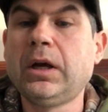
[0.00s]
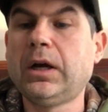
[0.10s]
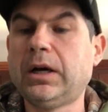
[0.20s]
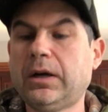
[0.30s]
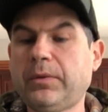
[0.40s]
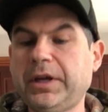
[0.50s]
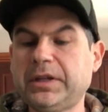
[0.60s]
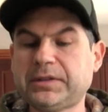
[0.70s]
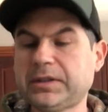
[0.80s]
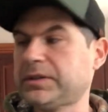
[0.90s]

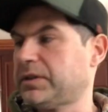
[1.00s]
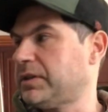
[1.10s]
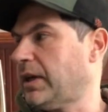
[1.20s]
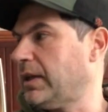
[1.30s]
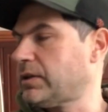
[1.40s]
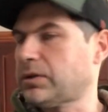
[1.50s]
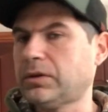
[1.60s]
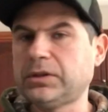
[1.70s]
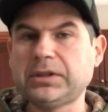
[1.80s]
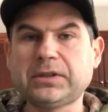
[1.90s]
rated 6 to 10.
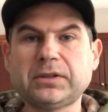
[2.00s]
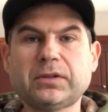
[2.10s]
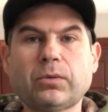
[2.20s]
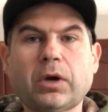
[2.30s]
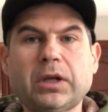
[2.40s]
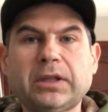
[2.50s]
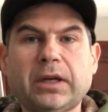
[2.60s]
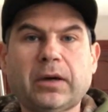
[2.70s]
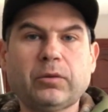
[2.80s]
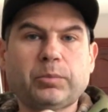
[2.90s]
So this is the rod that
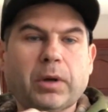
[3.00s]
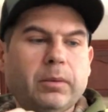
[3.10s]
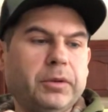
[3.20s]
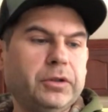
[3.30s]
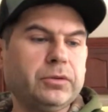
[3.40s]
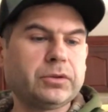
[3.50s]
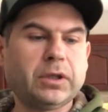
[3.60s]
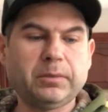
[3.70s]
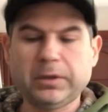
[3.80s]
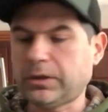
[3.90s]
I would probably use
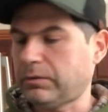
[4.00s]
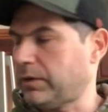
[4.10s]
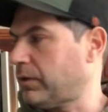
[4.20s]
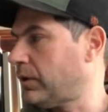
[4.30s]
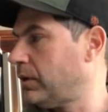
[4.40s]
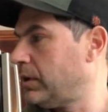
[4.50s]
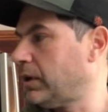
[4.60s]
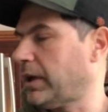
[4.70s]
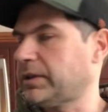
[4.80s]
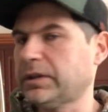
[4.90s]
on a bigger river,
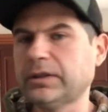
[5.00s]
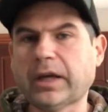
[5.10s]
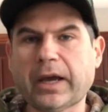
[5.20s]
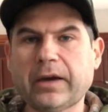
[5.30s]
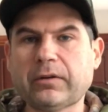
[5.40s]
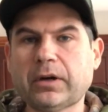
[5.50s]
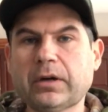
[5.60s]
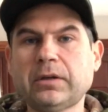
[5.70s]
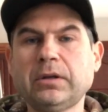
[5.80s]
like the Niagara,